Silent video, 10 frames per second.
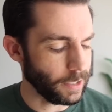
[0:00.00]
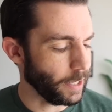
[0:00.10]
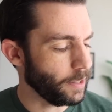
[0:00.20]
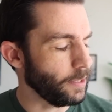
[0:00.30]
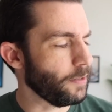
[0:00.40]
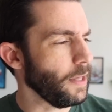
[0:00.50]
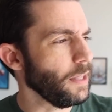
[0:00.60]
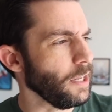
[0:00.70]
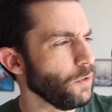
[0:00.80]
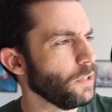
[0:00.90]
Like this thing
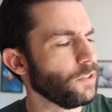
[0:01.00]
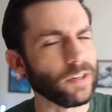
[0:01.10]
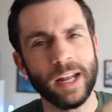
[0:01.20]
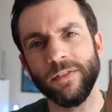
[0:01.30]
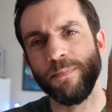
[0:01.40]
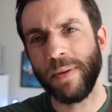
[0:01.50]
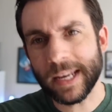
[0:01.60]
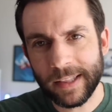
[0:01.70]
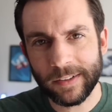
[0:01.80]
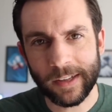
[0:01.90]
that you can just kind of
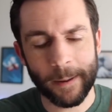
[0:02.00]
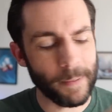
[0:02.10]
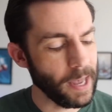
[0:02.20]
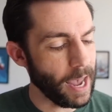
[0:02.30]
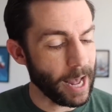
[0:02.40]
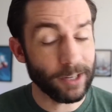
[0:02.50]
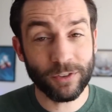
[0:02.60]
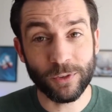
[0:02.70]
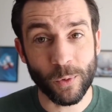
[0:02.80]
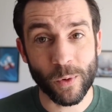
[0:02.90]
pick this up at a
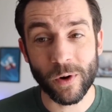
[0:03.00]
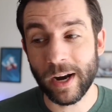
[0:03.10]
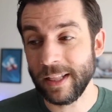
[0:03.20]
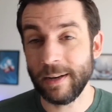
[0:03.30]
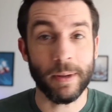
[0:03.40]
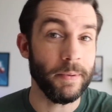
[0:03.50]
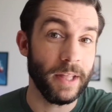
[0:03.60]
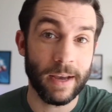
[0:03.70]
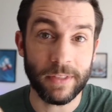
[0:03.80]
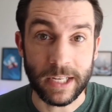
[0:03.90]
store, and then maybe
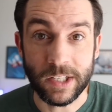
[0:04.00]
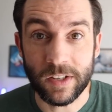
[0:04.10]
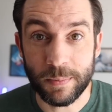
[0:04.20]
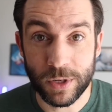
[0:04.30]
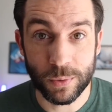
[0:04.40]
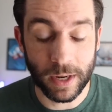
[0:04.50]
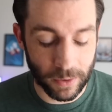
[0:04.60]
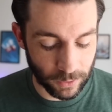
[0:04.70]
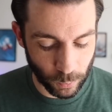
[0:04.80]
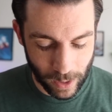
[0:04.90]
they have the eGPU there
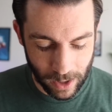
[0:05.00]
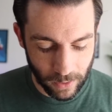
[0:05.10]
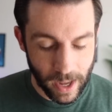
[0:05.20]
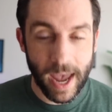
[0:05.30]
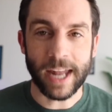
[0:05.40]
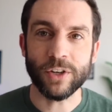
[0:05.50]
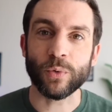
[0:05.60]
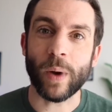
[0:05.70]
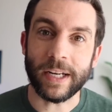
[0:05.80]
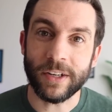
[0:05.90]
as well, and you're
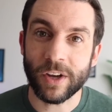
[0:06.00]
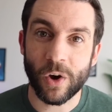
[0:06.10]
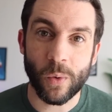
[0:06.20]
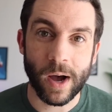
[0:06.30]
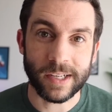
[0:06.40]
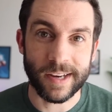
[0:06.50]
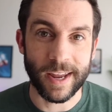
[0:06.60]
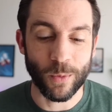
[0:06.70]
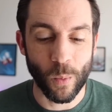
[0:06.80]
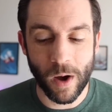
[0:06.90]
ready to go on
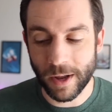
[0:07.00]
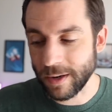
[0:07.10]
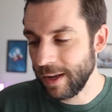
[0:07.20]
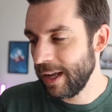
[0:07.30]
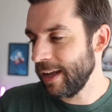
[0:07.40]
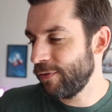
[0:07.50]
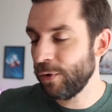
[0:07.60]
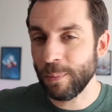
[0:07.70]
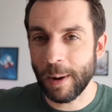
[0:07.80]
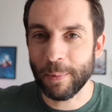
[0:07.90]
day one. If you
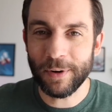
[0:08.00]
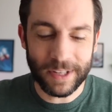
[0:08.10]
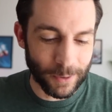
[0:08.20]
remember,